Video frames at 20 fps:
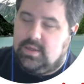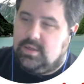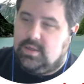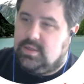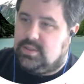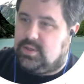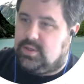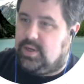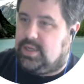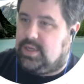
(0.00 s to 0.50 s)

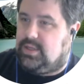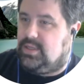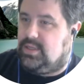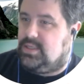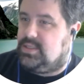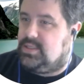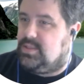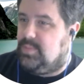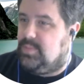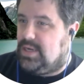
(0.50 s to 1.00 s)
So I
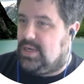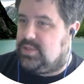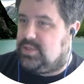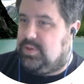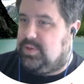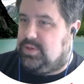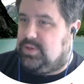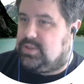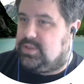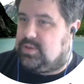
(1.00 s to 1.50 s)
collected some actual
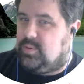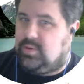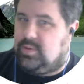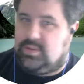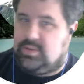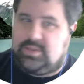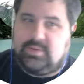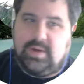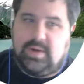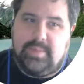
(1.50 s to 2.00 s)
user
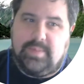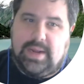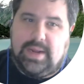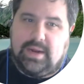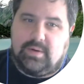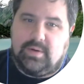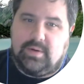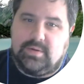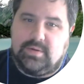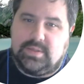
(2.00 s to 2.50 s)
quotes around
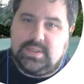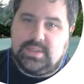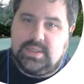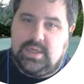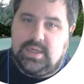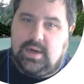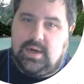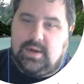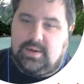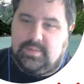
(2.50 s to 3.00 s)
macros,
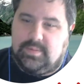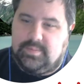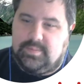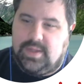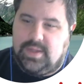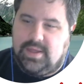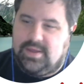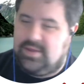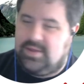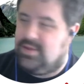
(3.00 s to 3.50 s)

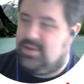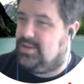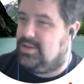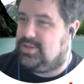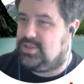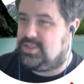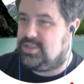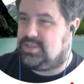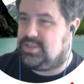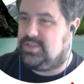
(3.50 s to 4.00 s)

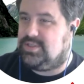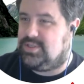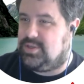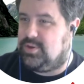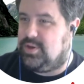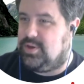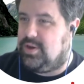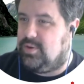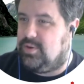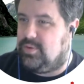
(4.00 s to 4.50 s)
just so
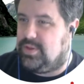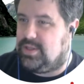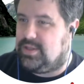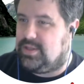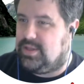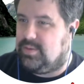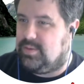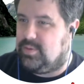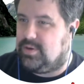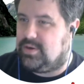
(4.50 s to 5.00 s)
you know that
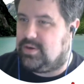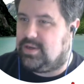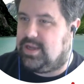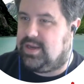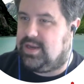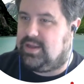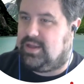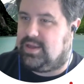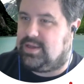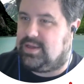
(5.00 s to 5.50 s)
they were
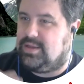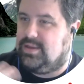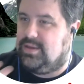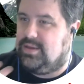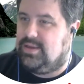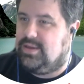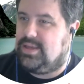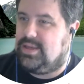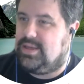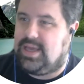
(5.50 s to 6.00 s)
kind of like
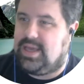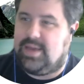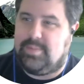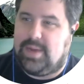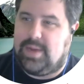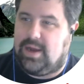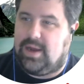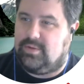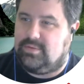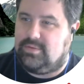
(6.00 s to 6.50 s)
came
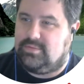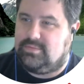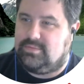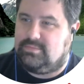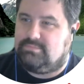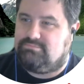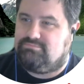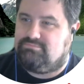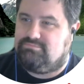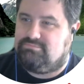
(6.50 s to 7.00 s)
out
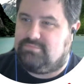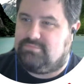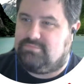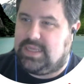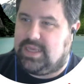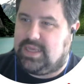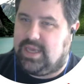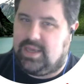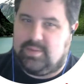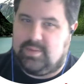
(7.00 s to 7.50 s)

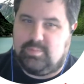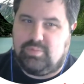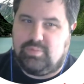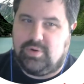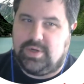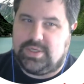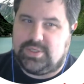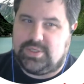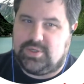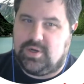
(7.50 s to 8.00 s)
the gate
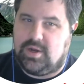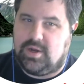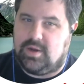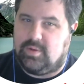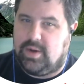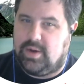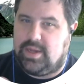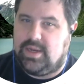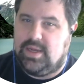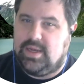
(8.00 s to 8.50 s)
pretty strong,
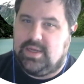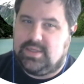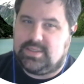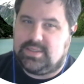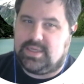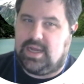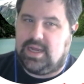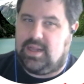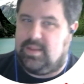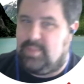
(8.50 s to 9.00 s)
right?
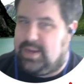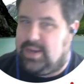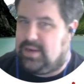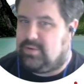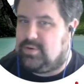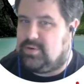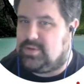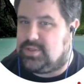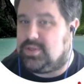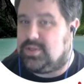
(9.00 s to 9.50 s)
Scala
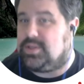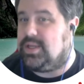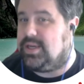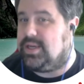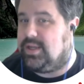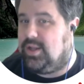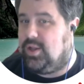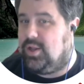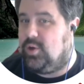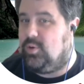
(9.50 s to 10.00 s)
macros look like
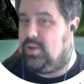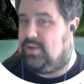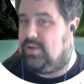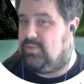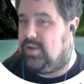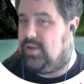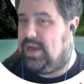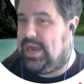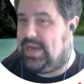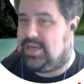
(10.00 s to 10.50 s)
a
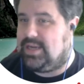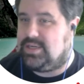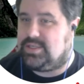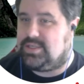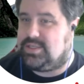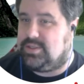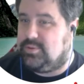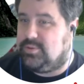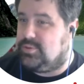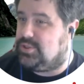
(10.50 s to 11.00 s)
low-level hackish
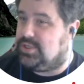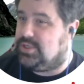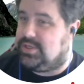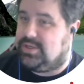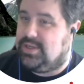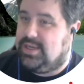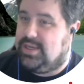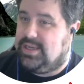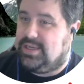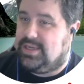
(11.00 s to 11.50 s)
solution
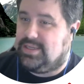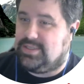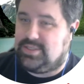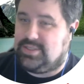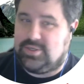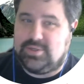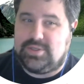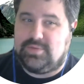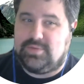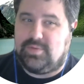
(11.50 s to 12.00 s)
in
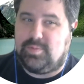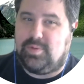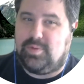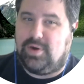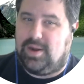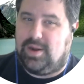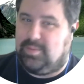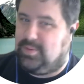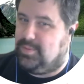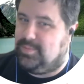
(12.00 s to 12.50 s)
search of a
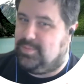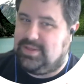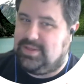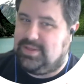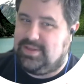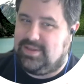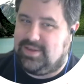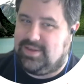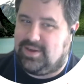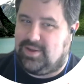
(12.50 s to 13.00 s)
problem.
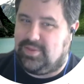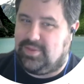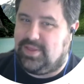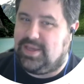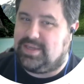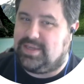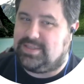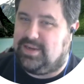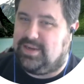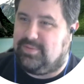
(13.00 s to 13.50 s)
Oh,
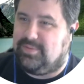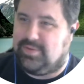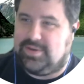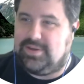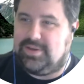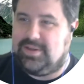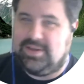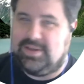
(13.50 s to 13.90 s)
thanks, Ivan.